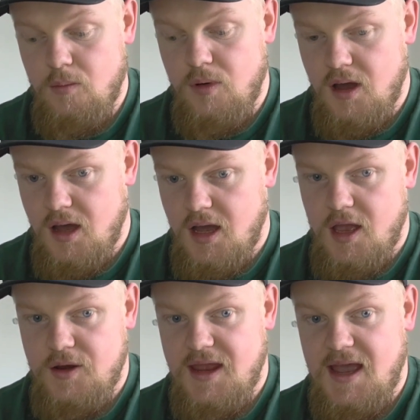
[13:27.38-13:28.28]
but
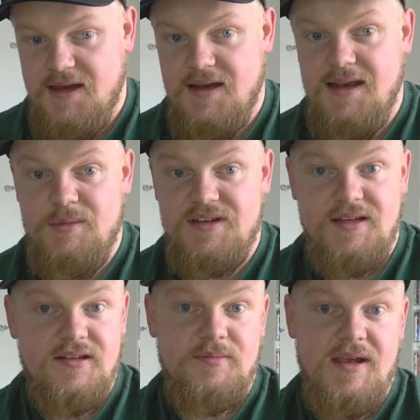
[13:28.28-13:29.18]
I only had a
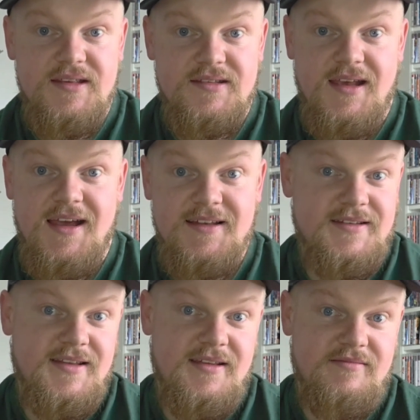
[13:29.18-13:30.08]
limited space
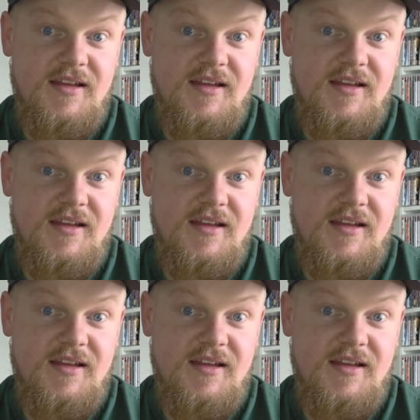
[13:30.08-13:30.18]
and